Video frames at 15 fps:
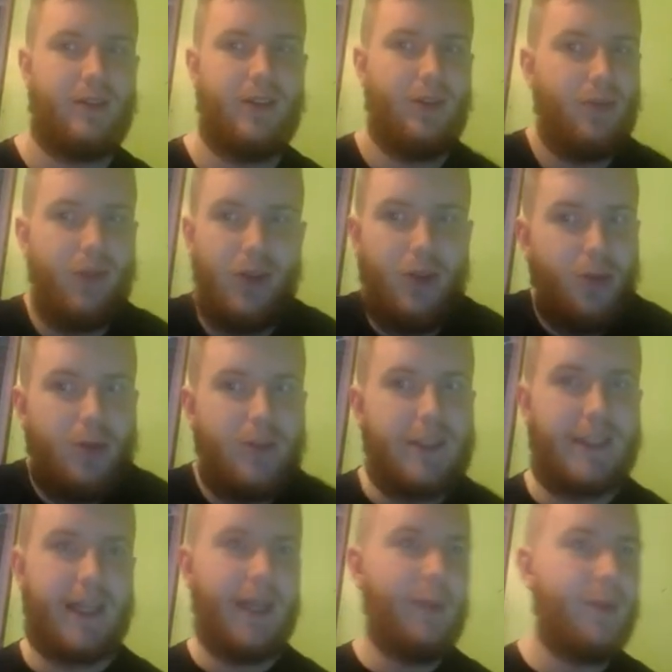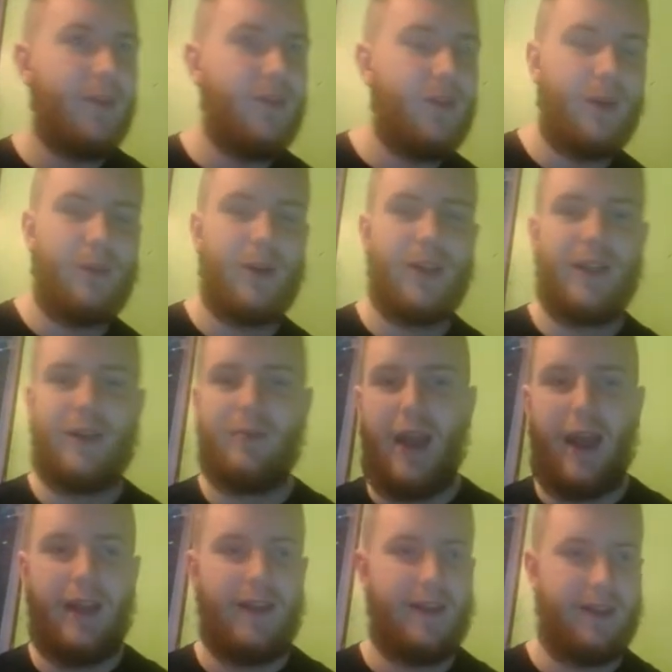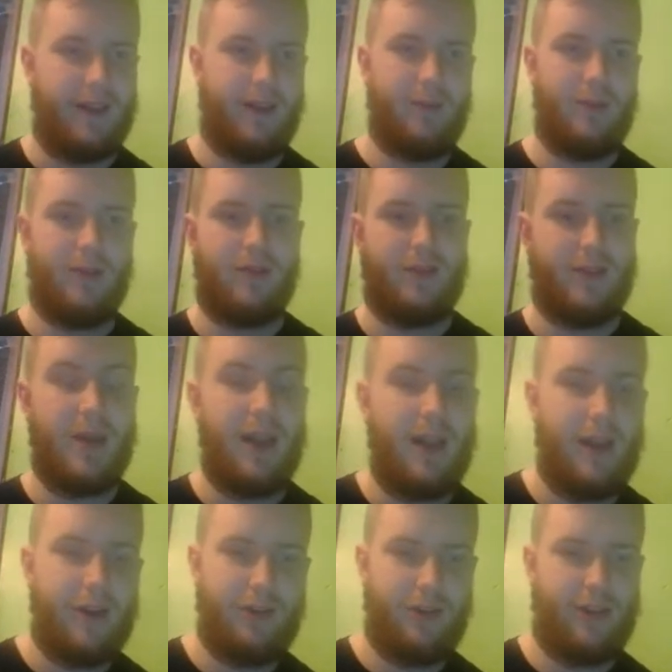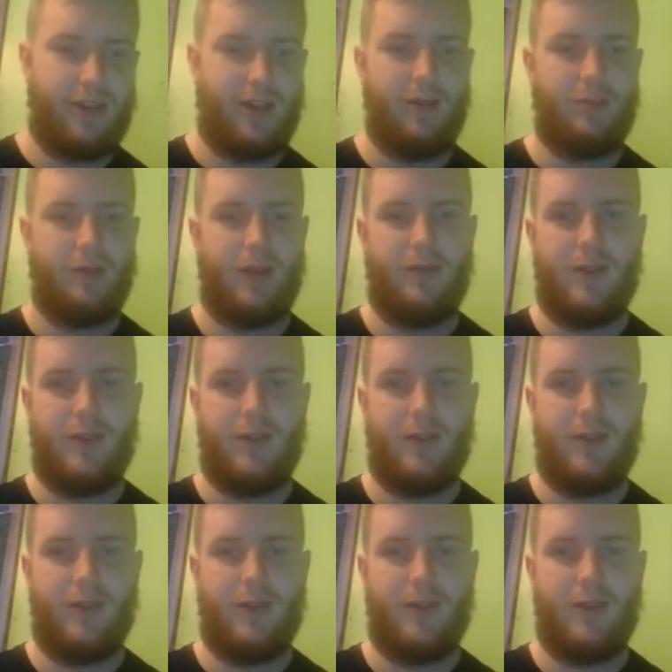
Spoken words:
You don't lose a type if you've got a Mon that can be any type. You know, it's my electric type now.